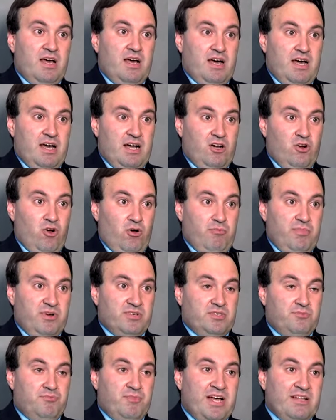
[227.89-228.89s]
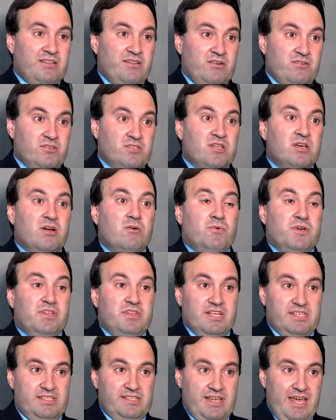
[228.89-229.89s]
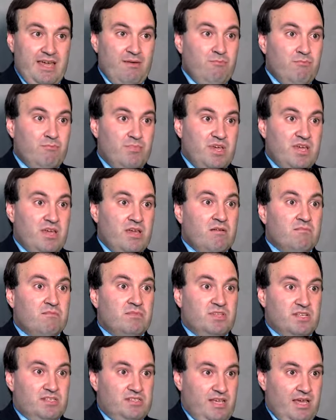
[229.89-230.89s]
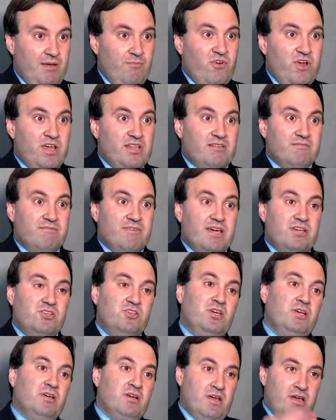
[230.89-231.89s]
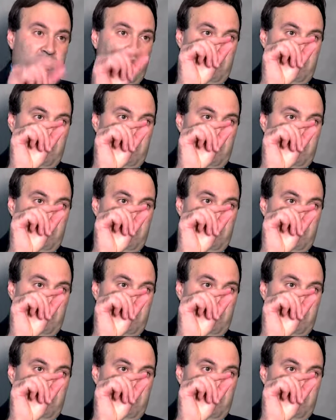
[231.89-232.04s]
Gompertz patterns with the same B, the same rate of aging,